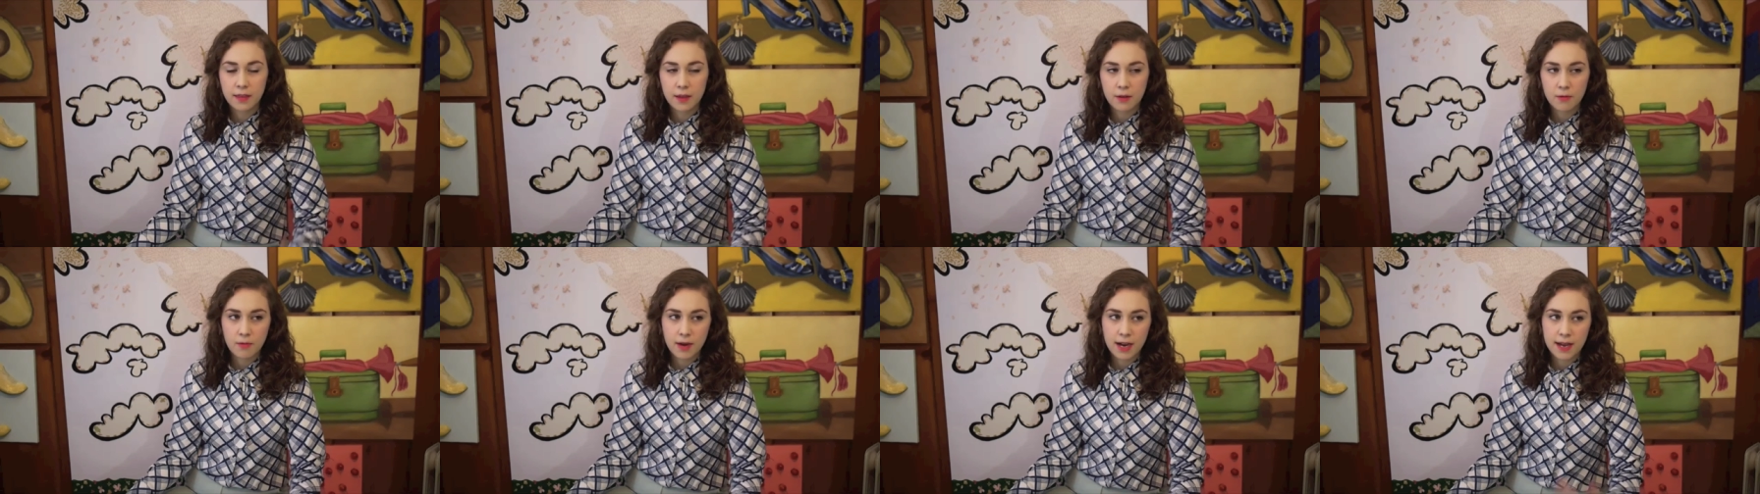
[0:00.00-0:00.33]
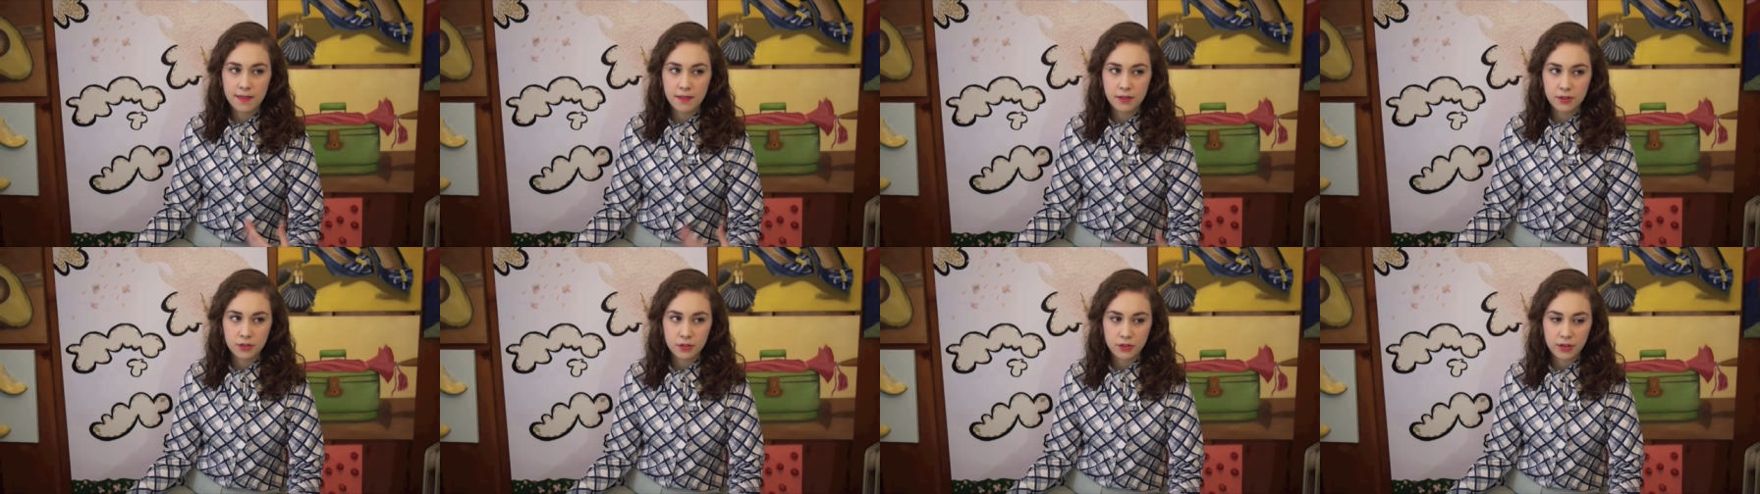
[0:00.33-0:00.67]
they
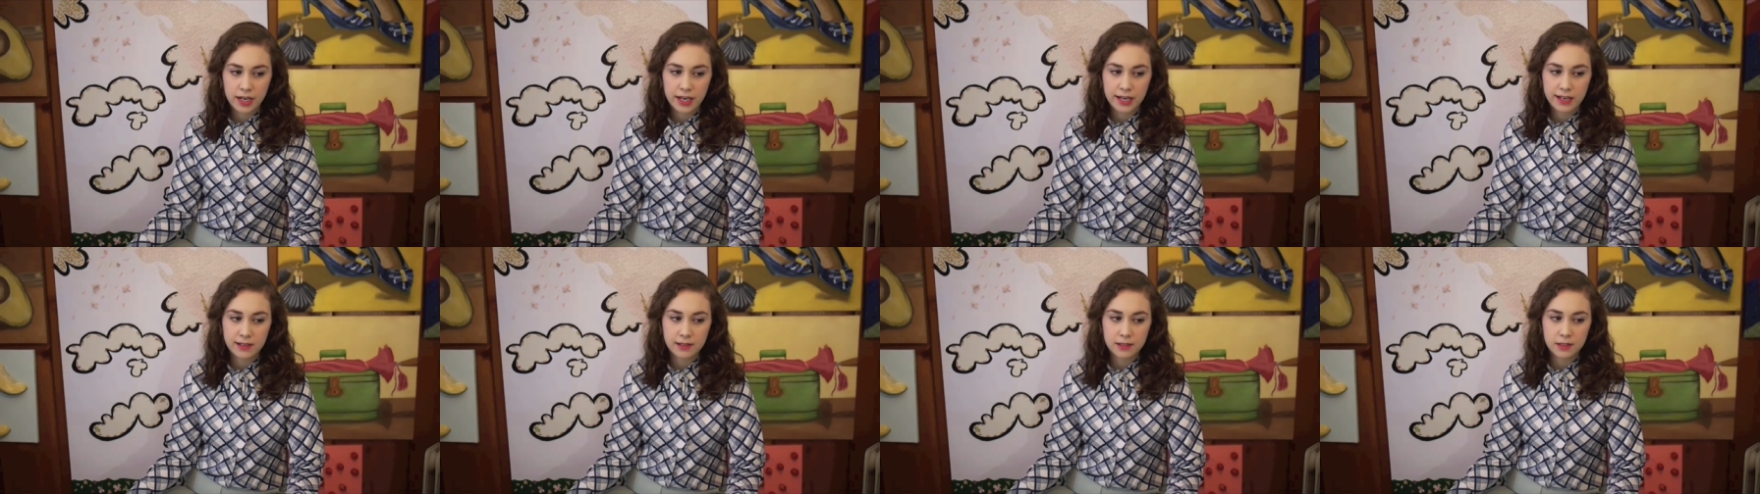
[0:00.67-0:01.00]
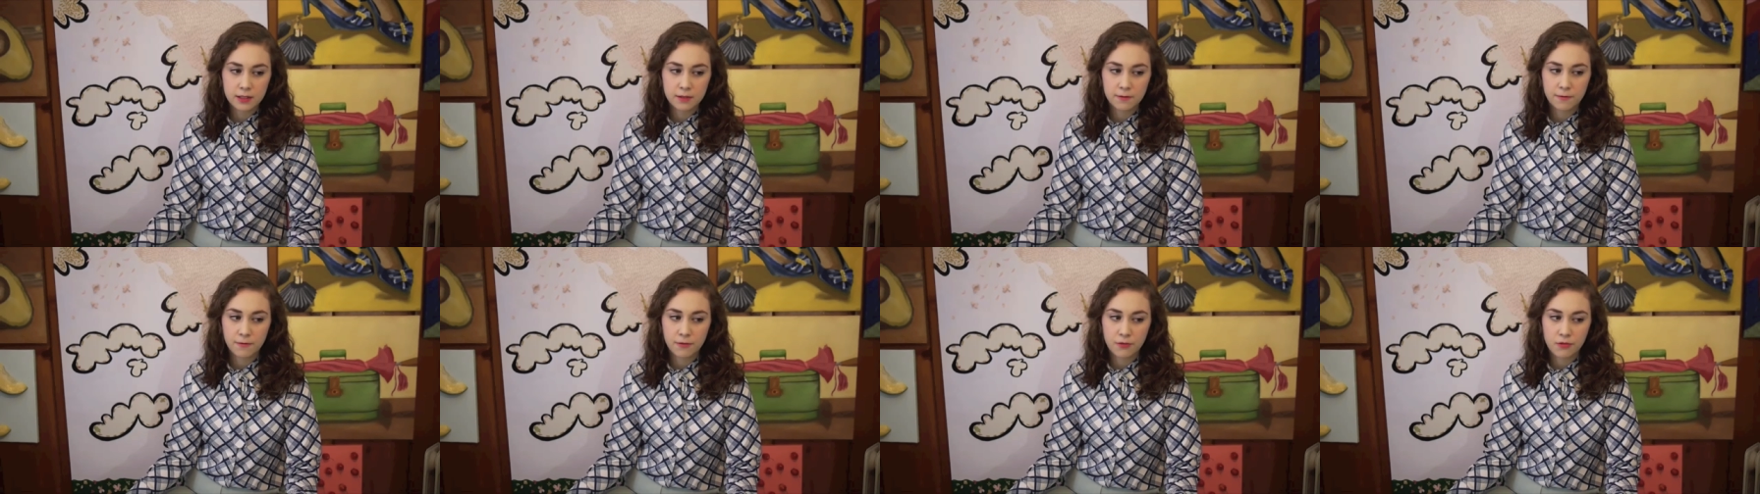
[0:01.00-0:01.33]
ride the
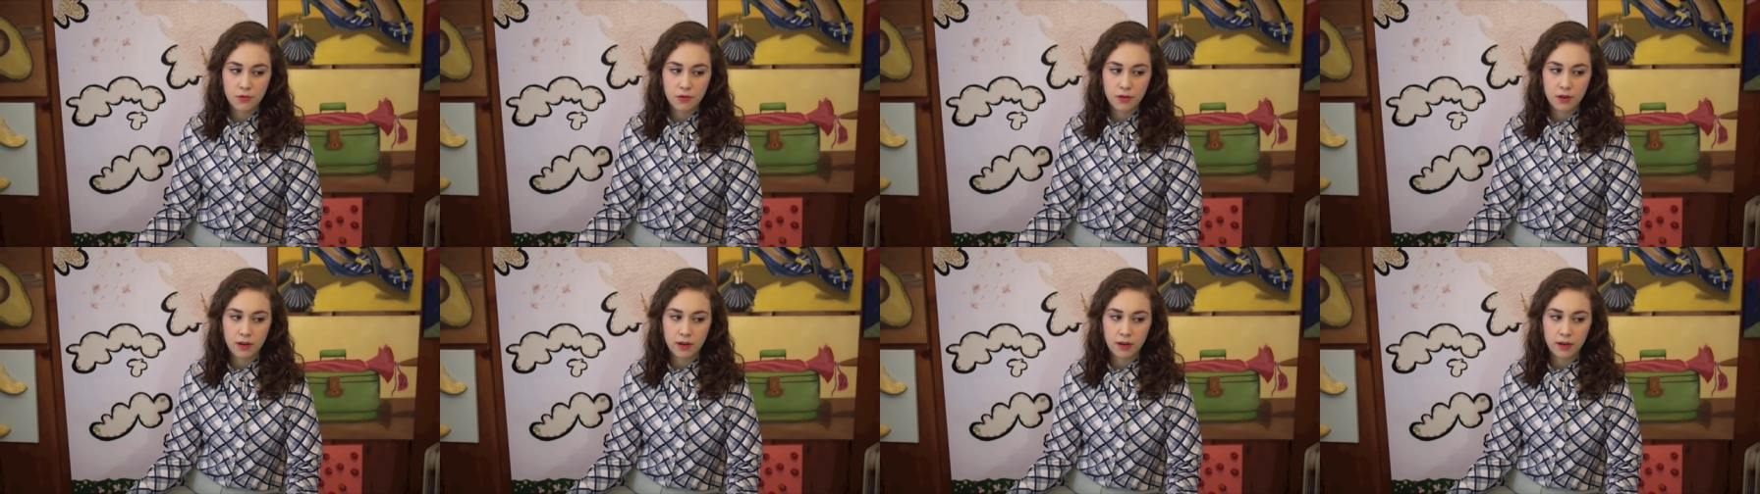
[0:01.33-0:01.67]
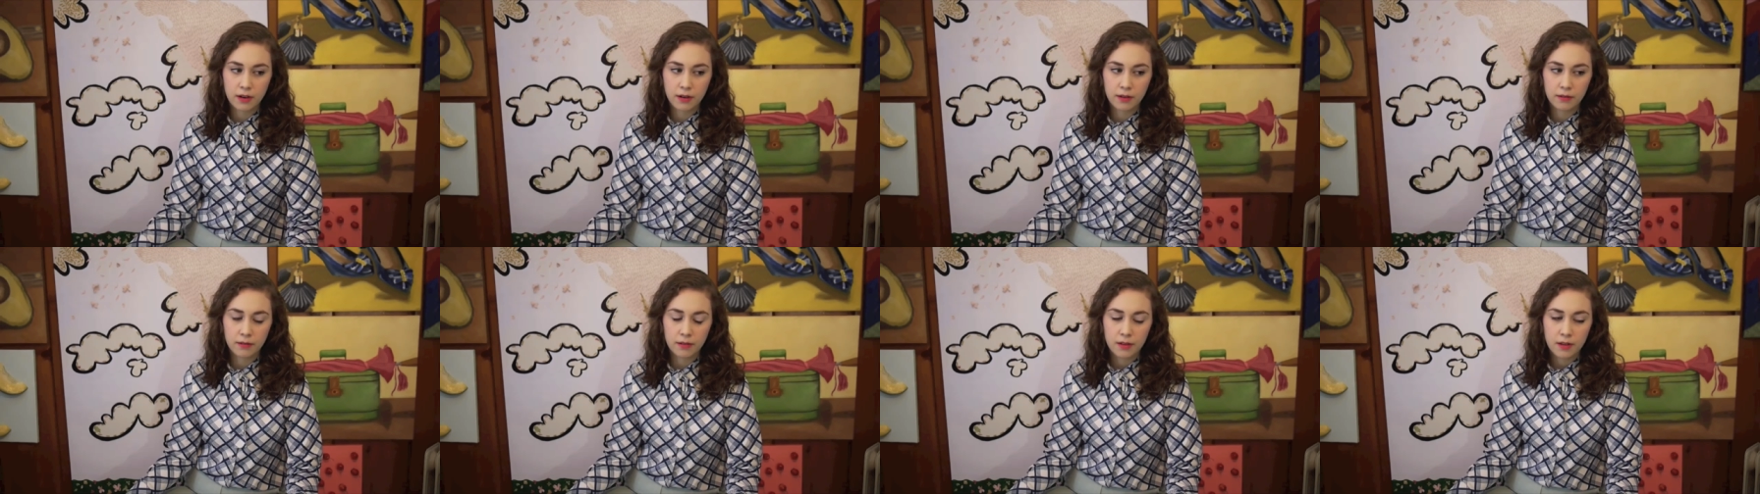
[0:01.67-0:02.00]
trains
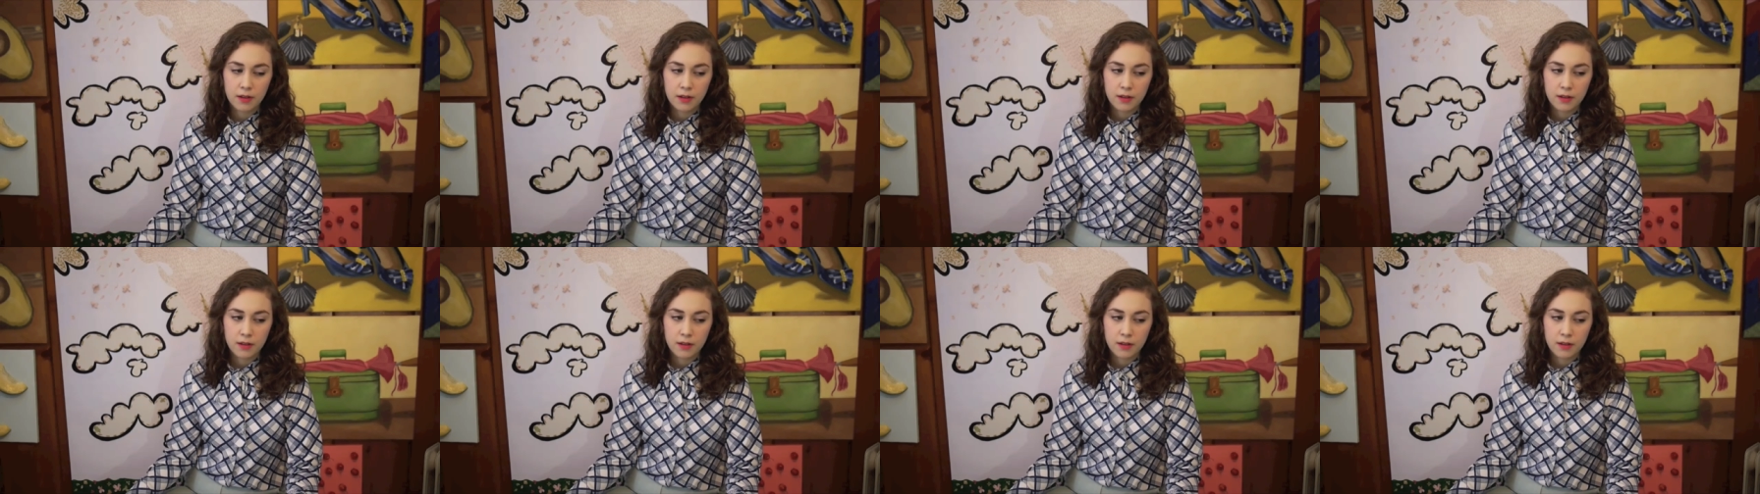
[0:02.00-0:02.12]
for